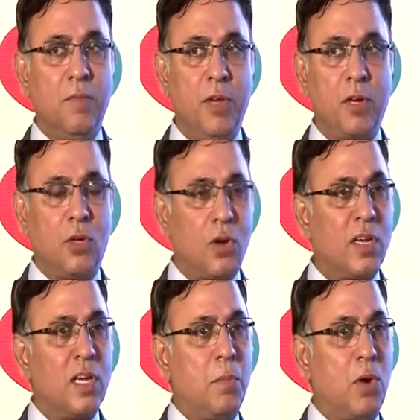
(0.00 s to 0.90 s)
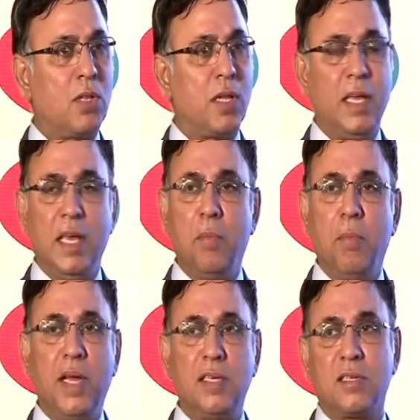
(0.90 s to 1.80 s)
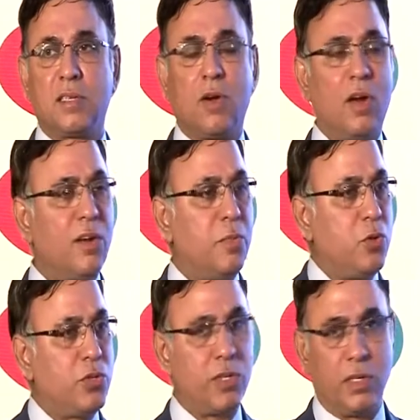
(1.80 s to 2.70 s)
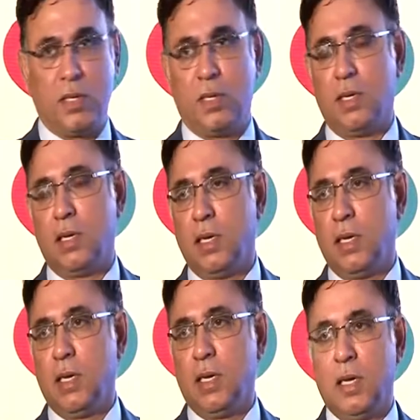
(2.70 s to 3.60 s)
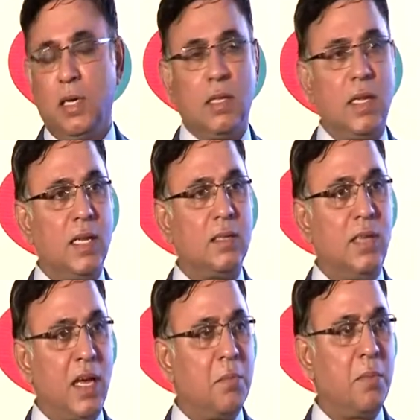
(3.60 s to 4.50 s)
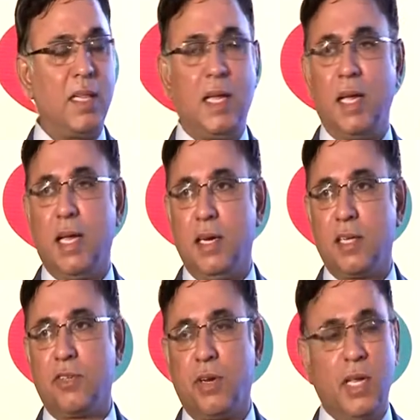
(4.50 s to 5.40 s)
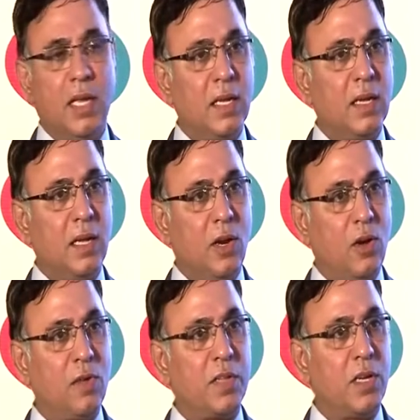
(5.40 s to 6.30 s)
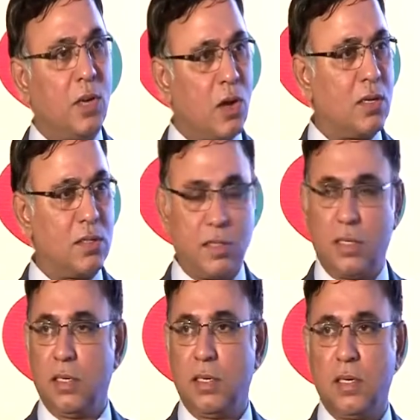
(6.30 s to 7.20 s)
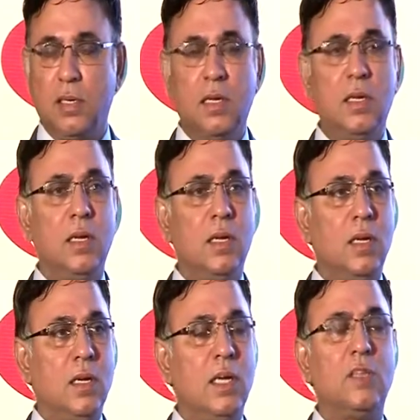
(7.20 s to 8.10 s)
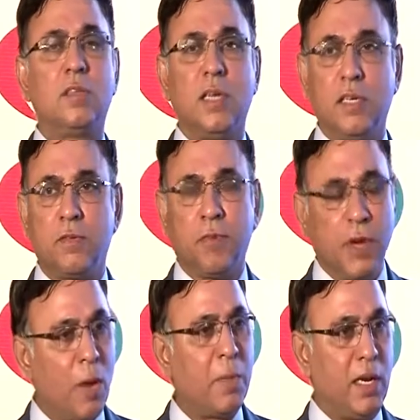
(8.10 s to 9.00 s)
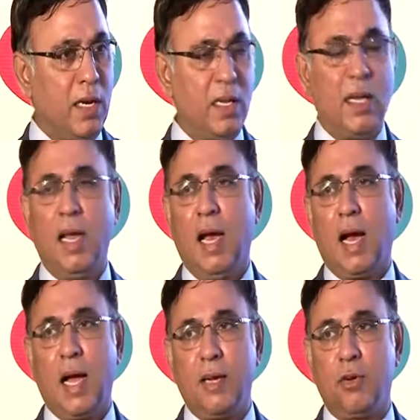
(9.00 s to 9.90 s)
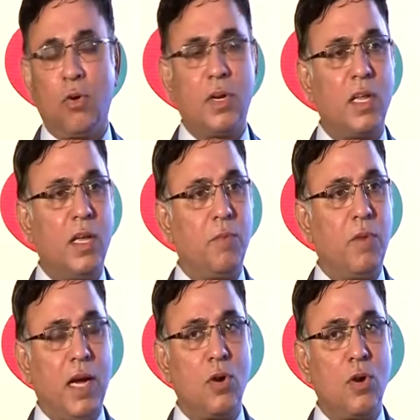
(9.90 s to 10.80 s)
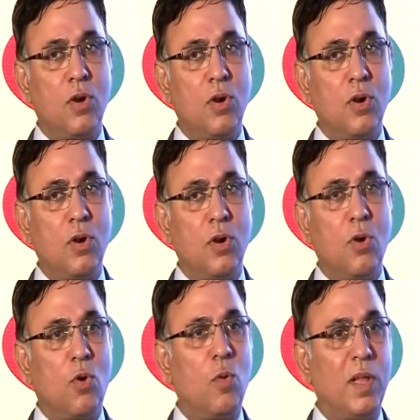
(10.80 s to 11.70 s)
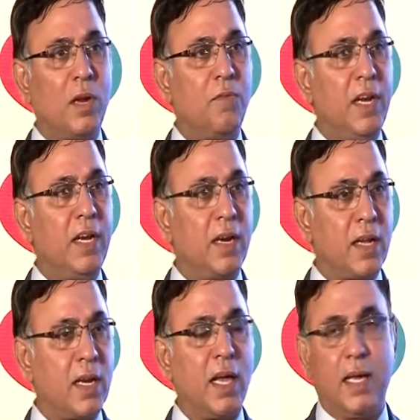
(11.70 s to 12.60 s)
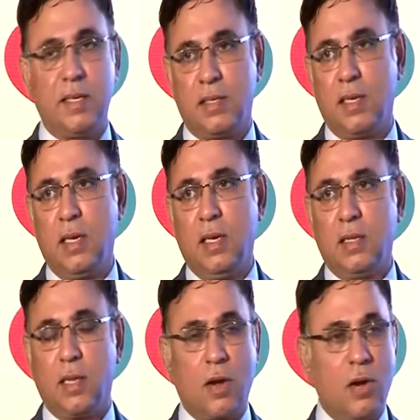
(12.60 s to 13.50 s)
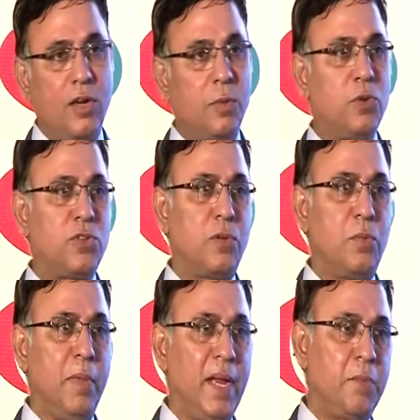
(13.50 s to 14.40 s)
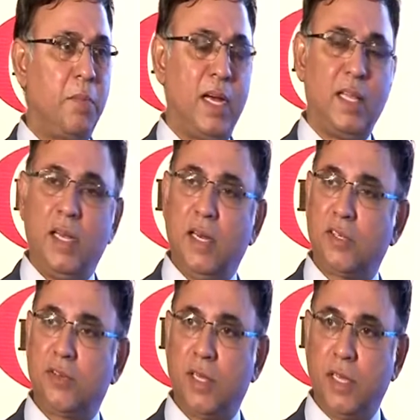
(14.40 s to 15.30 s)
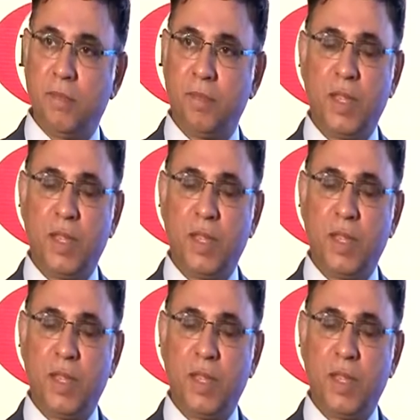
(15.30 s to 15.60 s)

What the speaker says: We are talking about the immense contribution that is done by the industry along with the doctors is phenomenal. I don't know whether we recognize the contribution made by the industry